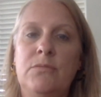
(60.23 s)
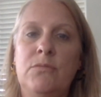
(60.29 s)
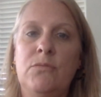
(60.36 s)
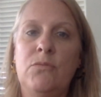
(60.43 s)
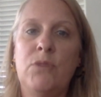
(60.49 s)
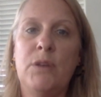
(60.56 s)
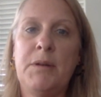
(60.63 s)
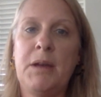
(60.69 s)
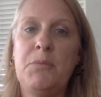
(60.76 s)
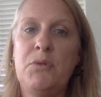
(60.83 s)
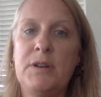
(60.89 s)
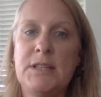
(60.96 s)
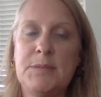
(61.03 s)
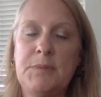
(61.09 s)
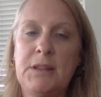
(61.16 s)
One of my
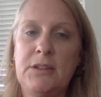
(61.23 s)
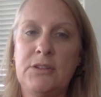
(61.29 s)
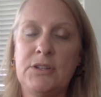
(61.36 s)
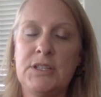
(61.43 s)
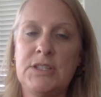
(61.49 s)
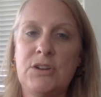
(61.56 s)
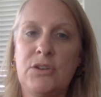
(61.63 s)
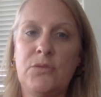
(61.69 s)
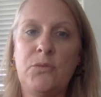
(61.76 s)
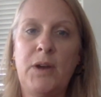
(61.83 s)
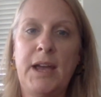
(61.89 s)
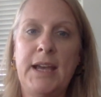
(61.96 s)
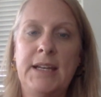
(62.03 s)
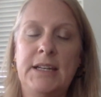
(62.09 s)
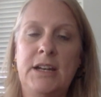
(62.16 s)
boys may learn a certain
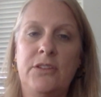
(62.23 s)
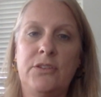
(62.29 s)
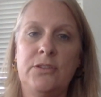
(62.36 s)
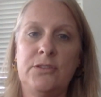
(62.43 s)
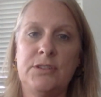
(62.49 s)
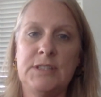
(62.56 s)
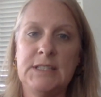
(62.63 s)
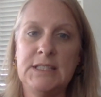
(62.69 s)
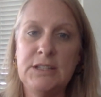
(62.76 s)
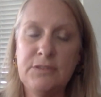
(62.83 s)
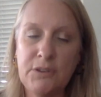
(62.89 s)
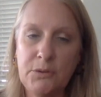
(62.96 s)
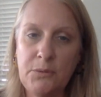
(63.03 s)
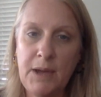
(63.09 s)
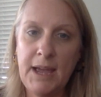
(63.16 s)
way and another learns a
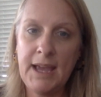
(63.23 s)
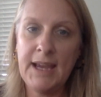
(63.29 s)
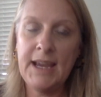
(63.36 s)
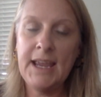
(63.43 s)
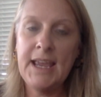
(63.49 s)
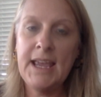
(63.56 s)
different way,